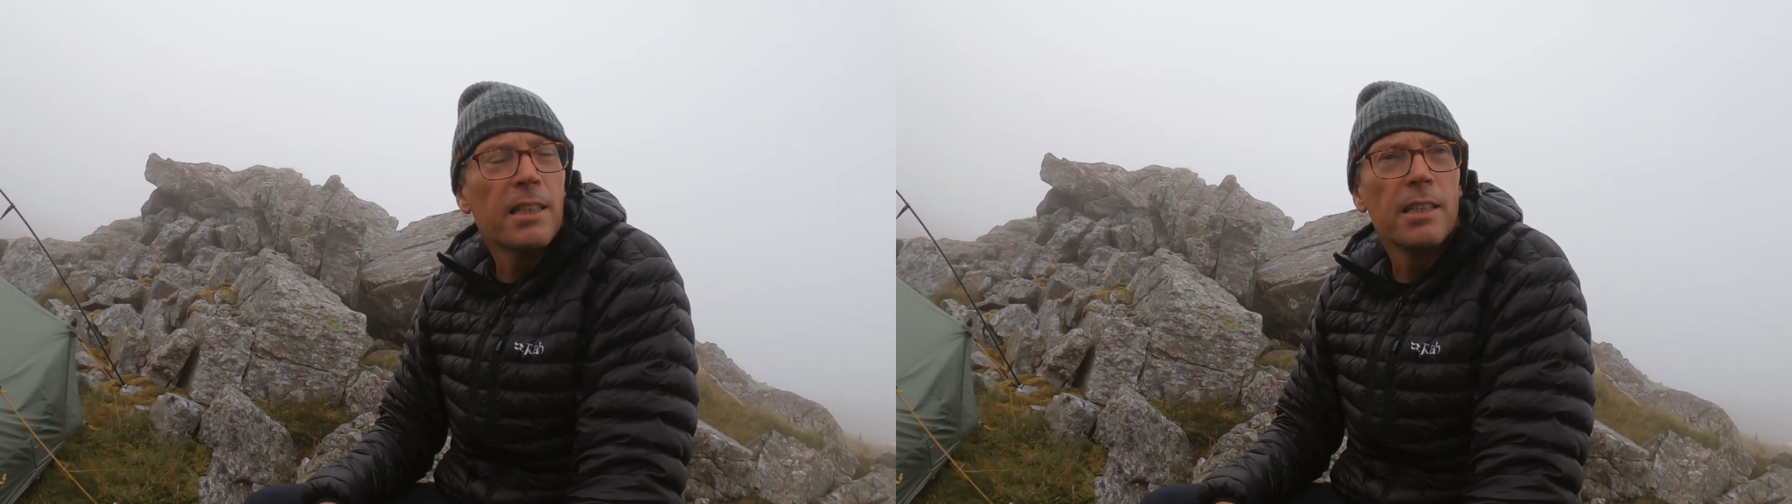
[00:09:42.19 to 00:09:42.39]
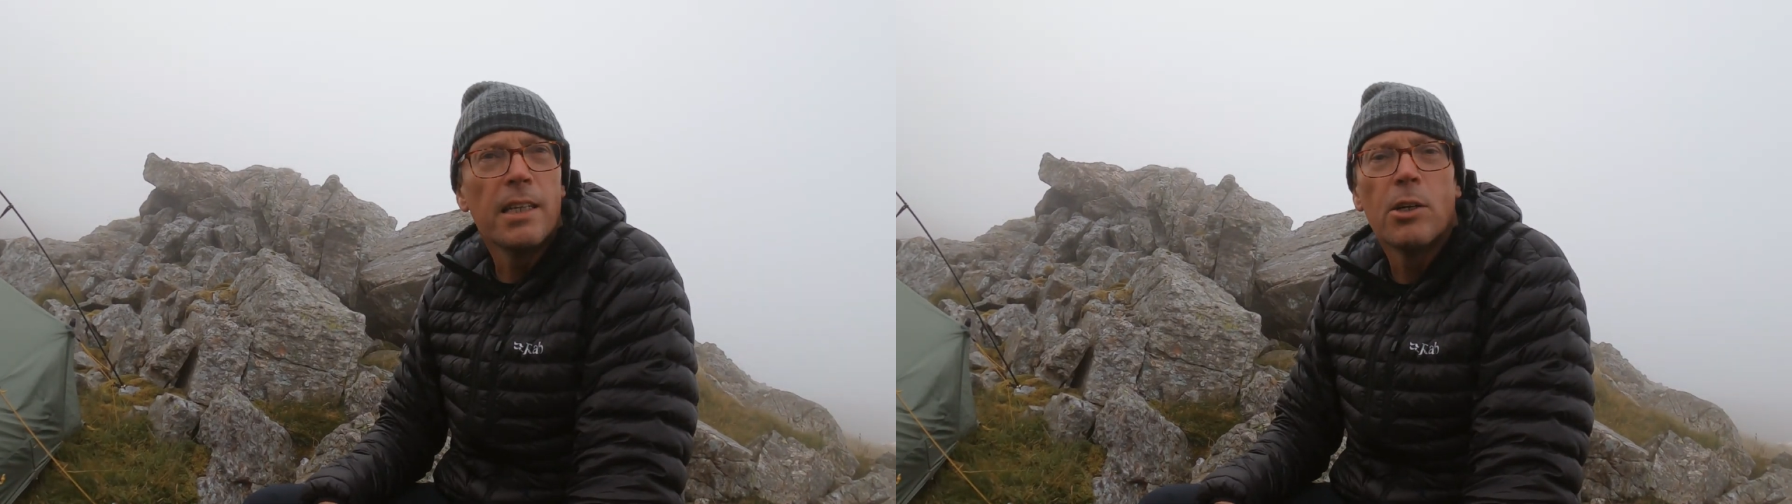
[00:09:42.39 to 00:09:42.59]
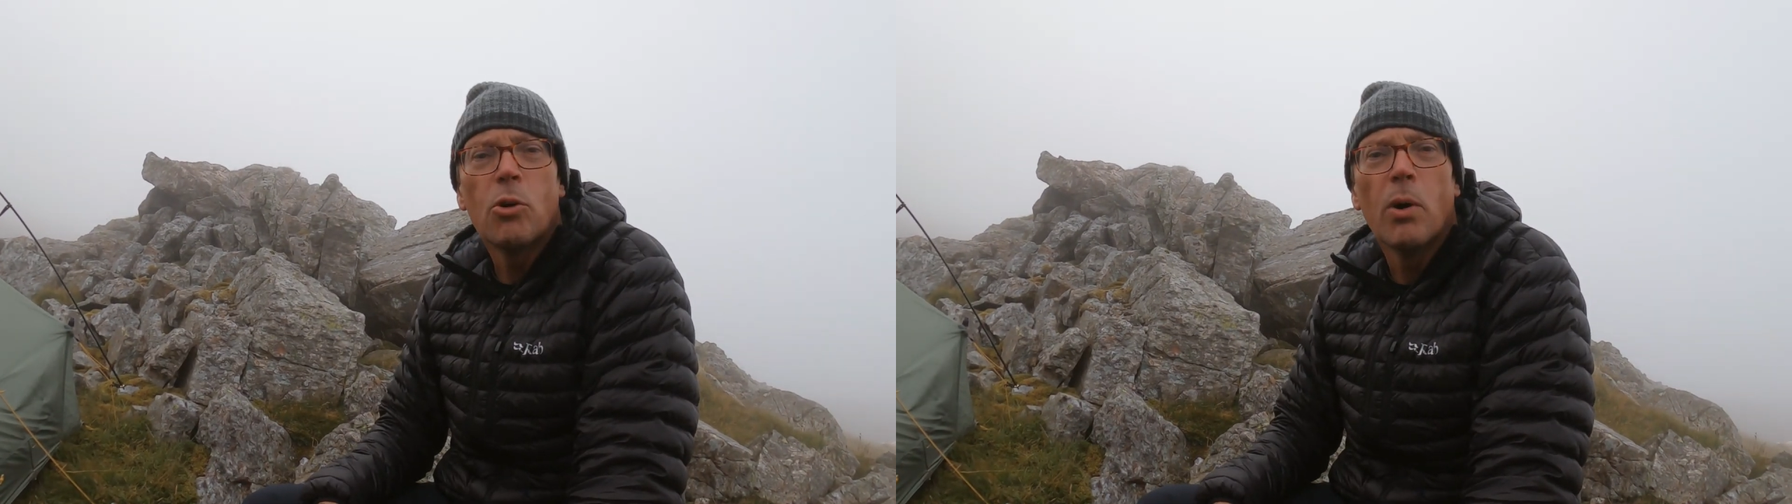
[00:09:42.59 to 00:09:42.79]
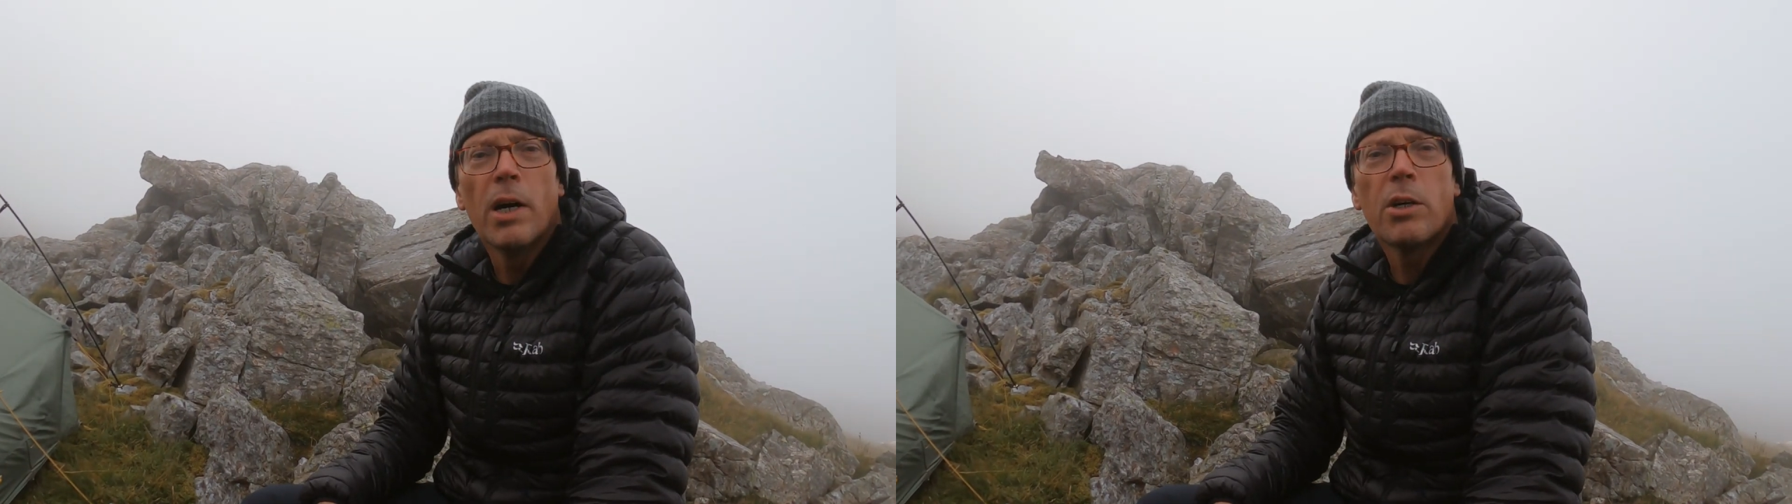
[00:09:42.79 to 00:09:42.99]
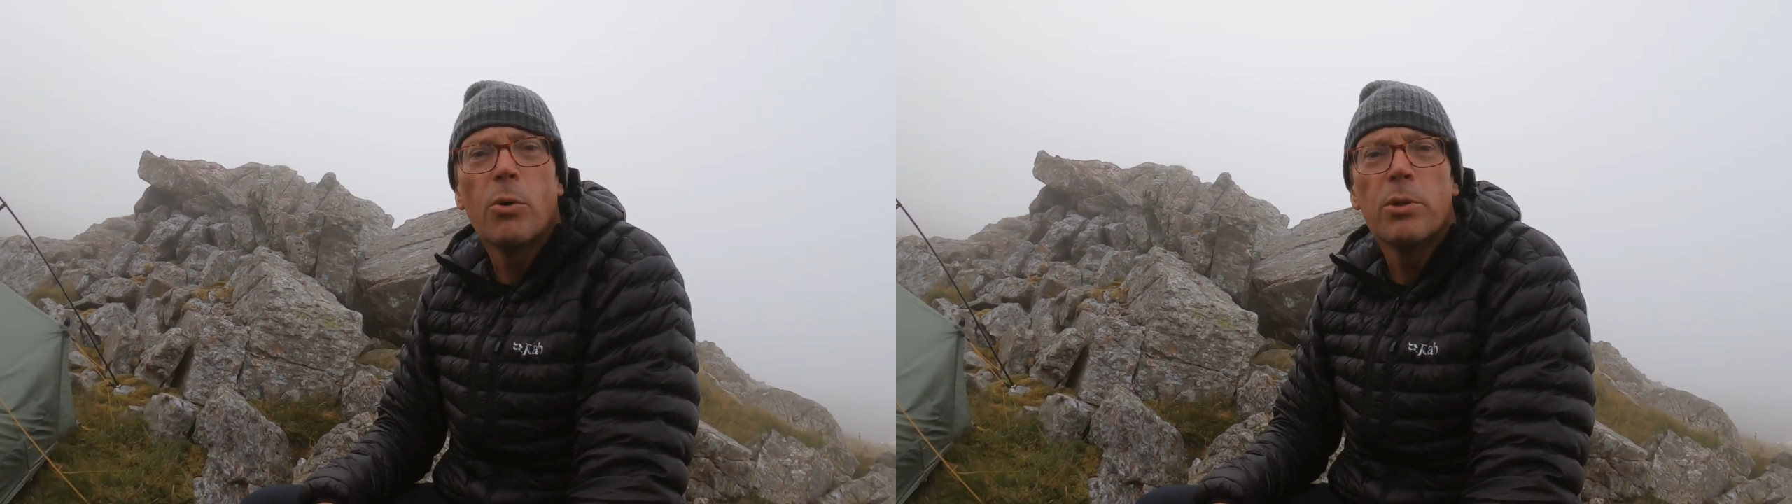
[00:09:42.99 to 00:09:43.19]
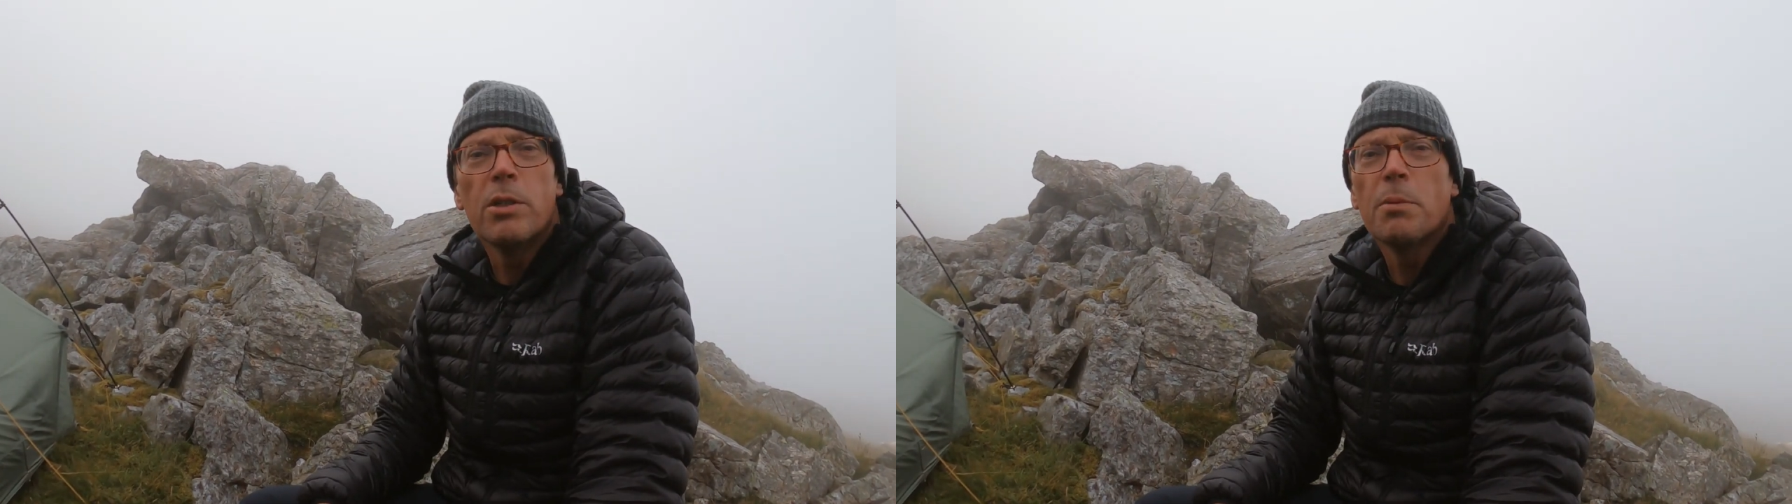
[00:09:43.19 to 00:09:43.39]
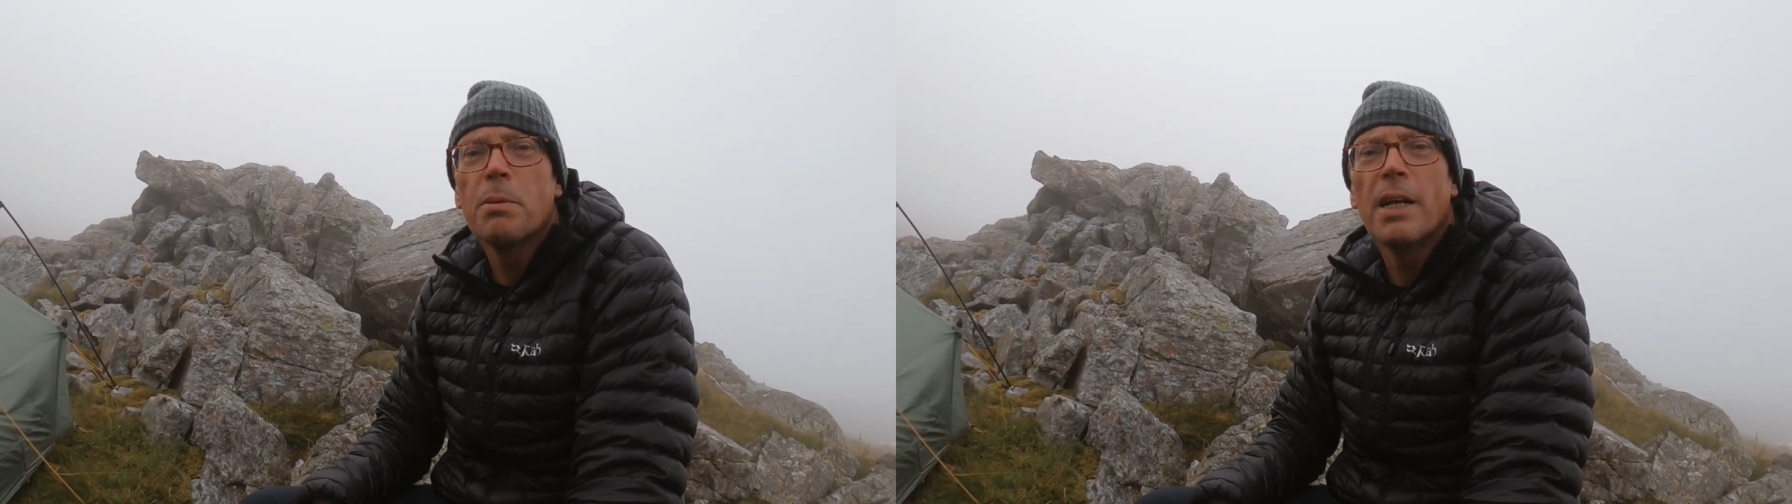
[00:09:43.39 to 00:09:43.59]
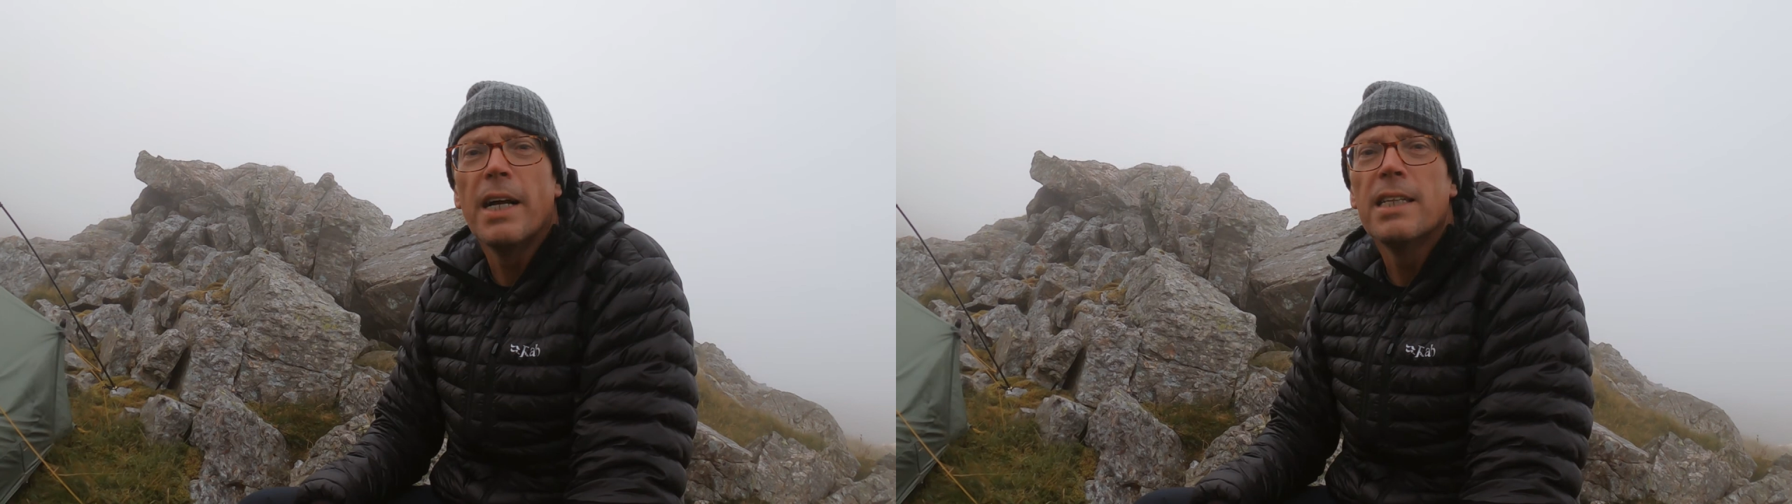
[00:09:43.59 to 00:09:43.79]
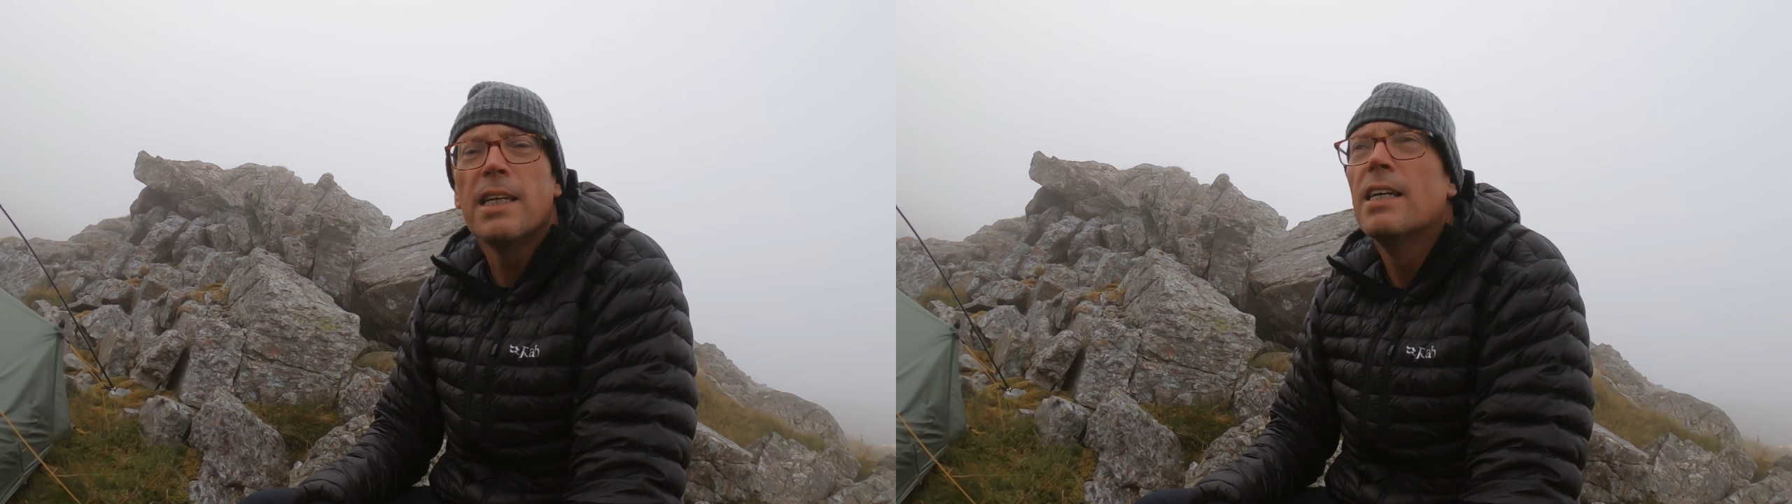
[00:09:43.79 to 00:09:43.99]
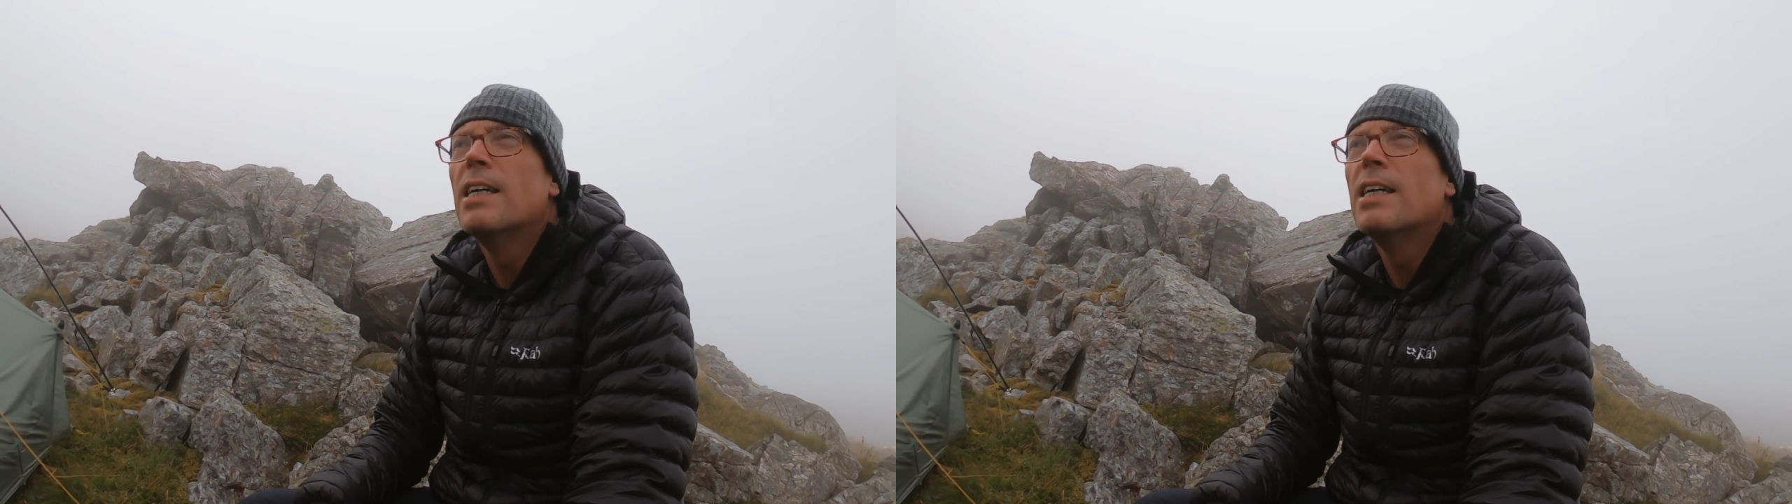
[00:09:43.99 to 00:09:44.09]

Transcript: didn't go quite according to plan,